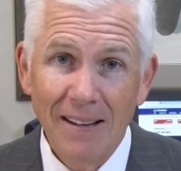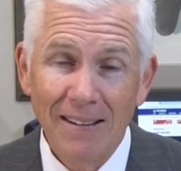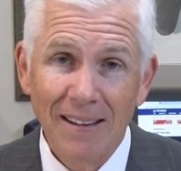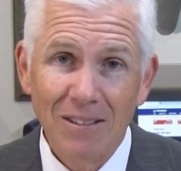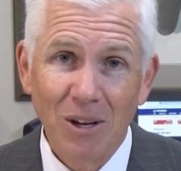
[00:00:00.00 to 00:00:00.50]

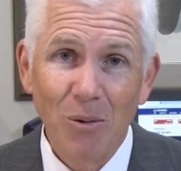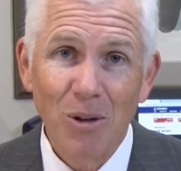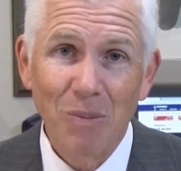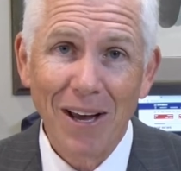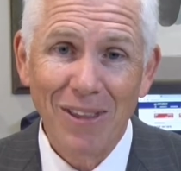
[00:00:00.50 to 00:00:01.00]
Let's go with
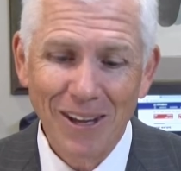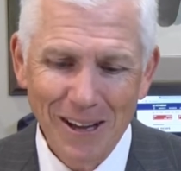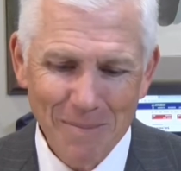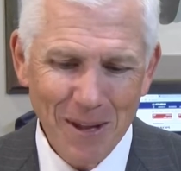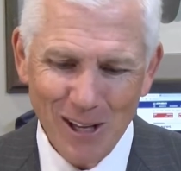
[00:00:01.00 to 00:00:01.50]
my
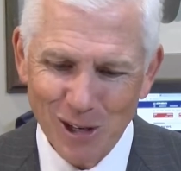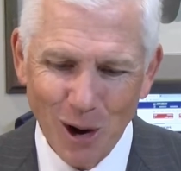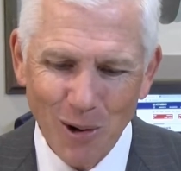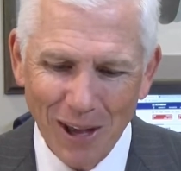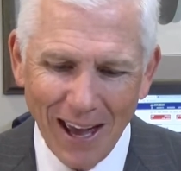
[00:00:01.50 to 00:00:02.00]
theme. It's
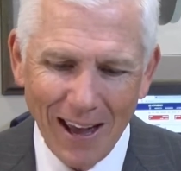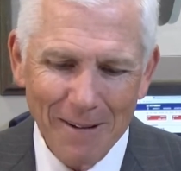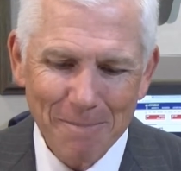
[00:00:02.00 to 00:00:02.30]
okay.